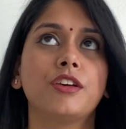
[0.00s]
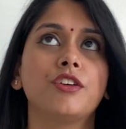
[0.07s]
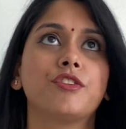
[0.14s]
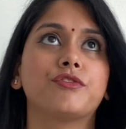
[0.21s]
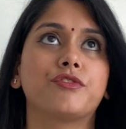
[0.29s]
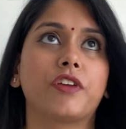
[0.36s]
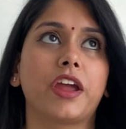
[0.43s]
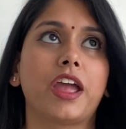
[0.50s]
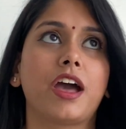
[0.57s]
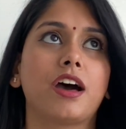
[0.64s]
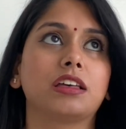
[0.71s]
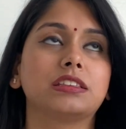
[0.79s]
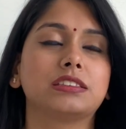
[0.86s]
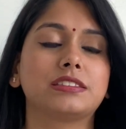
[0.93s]

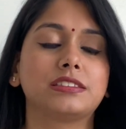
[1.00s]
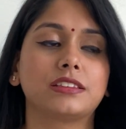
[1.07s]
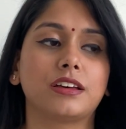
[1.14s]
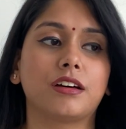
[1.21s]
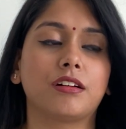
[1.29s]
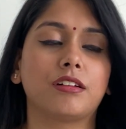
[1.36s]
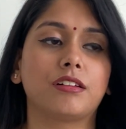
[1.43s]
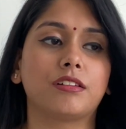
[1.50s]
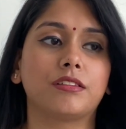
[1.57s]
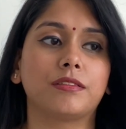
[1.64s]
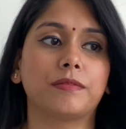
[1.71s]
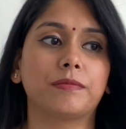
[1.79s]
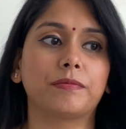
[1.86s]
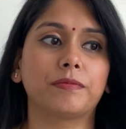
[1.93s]
Freya's
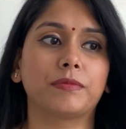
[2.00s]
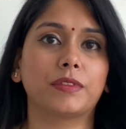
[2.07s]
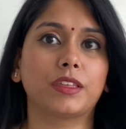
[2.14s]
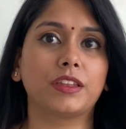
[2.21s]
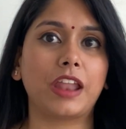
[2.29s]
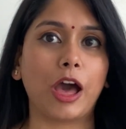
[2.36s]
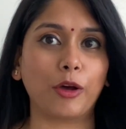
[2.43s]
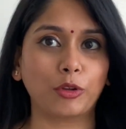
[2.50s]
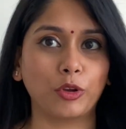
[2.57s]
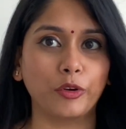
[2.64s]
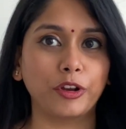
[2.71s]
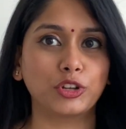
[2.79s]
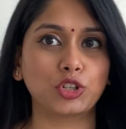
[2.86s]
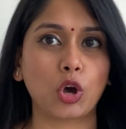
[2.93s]
now
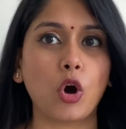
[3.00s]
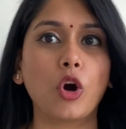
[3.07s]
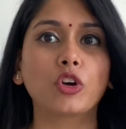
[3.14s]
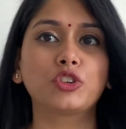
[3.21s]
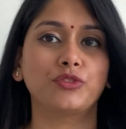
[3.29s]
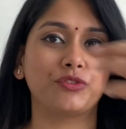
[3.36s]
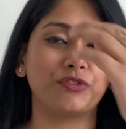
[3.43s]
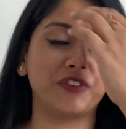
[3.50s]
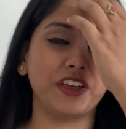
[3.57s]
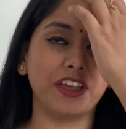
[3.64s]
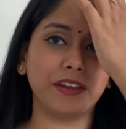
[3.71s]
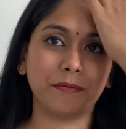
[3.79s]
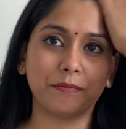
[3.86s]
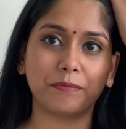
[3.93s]
going to talk to
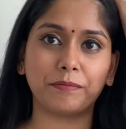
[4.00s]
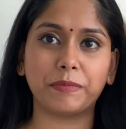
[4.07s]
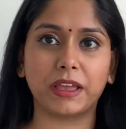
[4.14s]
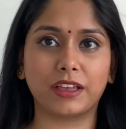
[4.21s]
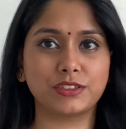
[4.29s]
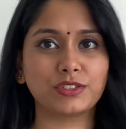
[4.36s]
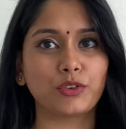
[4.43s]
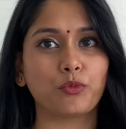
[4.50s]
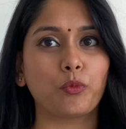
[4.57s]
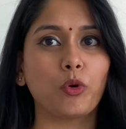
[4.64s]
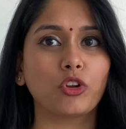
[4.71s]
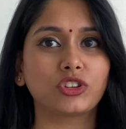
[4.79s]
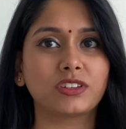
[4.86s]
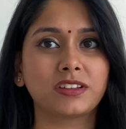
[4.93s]
Finn because of
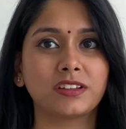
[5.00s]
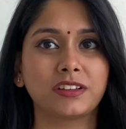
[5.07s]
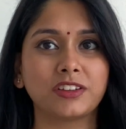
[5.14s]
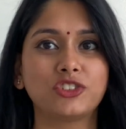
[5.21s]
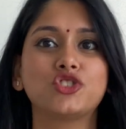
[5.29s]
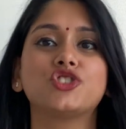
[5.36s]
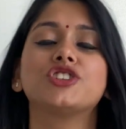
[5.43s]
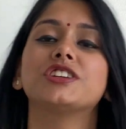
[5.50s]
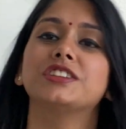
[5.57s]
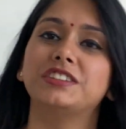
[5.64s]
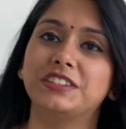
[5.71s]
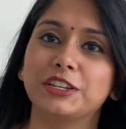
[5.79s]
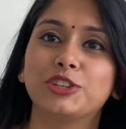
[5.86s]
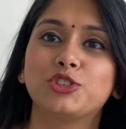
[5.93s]
what she
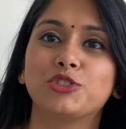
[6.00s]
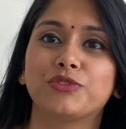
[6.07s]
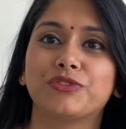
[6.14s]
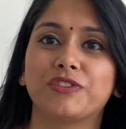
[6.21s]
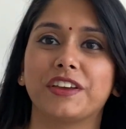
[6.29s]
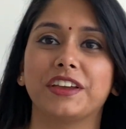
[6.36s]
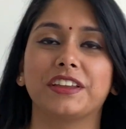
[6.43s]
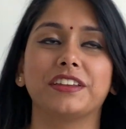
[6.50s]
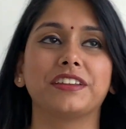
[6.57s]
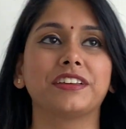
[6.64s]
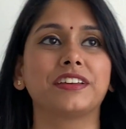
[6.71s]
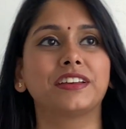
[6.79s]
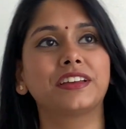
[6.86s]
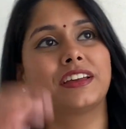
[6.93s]
did to Finn
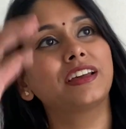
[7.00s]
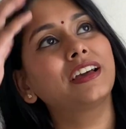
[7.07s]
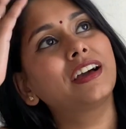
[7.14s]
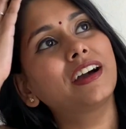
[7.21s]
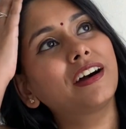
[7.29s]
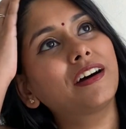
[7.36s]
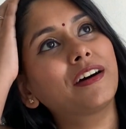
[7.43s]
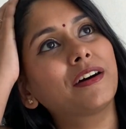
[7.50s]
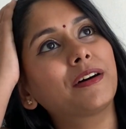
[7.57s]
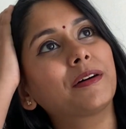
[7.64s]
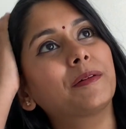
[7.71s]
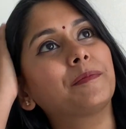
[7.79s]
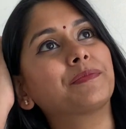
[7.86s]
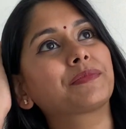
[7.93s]

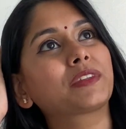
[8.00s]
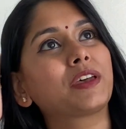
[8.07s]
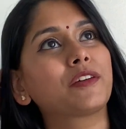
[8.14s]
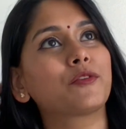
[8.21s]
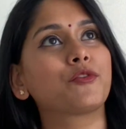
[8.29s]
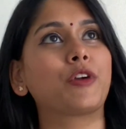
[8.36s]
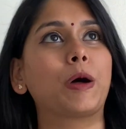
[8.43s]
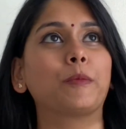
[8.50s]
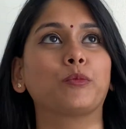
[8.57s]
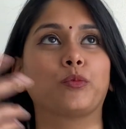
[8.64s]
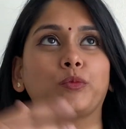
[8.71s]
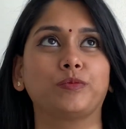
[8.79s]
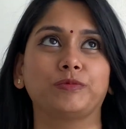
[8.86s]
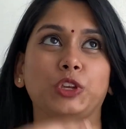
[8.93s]
from,
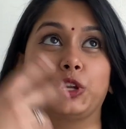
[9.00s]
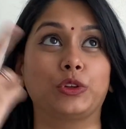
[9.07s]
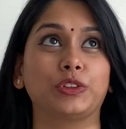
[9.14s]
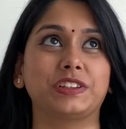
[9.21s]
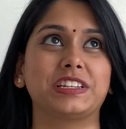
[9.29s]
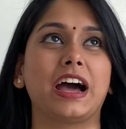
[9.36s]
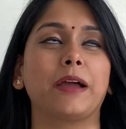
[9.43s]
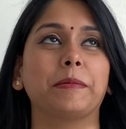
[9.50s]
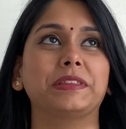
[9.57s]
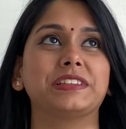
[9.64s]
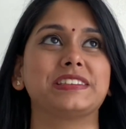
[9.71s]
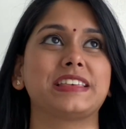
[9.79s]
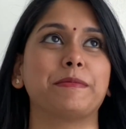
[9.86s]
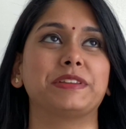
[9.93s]
you know, the time in the
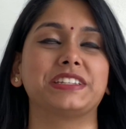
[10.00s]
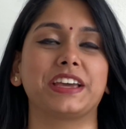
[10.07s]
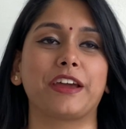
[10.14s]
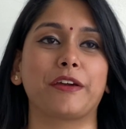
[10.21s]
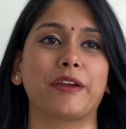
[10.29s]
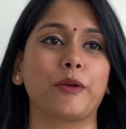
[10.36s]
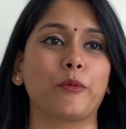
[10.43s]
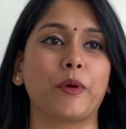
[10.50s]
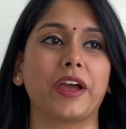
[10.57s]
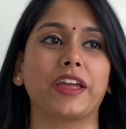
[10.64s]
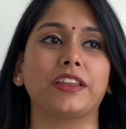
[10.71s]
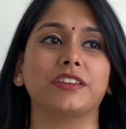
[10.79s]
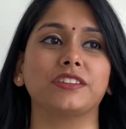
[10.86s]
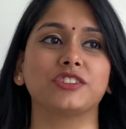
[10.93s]
cemetery
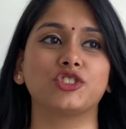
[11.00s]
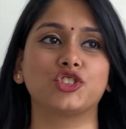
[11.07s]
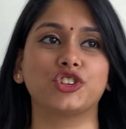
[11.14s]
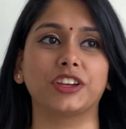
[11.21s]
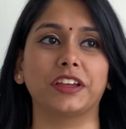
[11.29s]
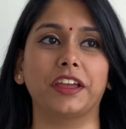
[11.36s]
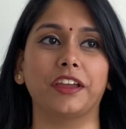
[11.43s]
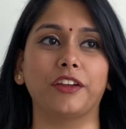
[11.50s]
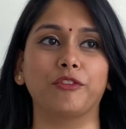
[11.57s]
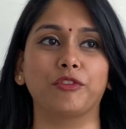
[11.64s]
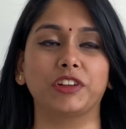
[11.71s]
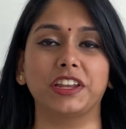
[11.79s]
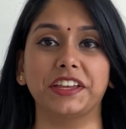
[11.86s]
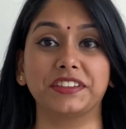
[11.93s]
when she
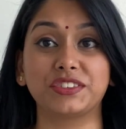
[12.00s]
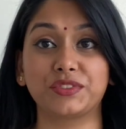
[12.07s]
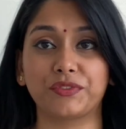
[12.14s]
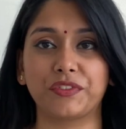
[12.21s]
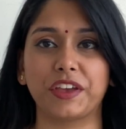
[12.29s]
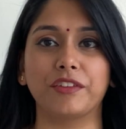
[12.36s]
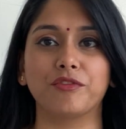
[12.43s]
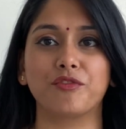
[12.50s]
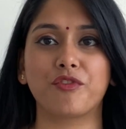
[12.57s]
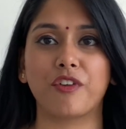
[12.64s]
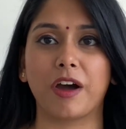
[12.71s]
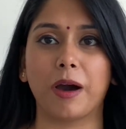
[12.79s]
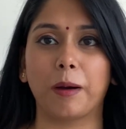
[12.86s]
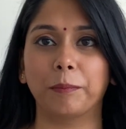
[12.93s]
released Finn
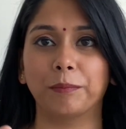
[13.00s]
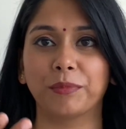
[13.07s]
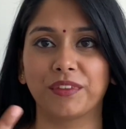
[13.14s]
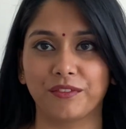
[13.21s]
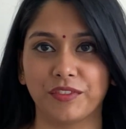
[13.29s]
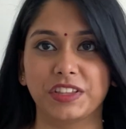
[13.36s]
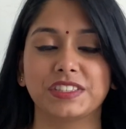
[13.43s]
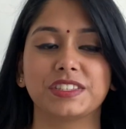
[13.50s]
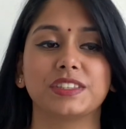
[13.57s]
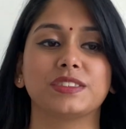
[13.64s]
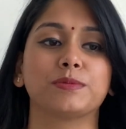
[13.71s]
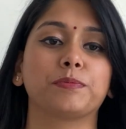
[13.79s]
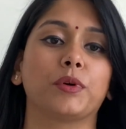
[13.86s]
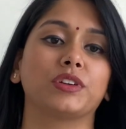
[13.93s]
from
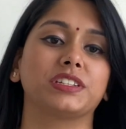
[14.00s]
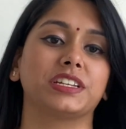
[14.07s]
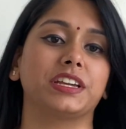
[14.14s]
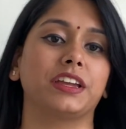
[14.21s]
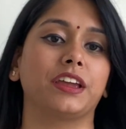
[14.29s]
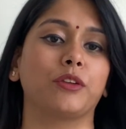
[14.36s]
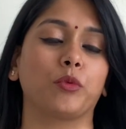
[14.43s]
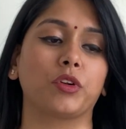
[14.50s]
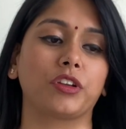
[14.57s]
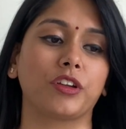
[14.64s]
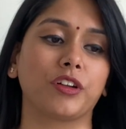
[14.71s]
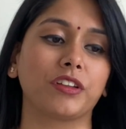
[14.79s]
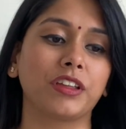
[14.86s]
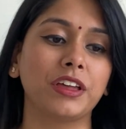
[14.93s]
Vincent's body and
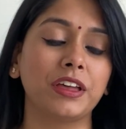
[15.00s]
whatnot.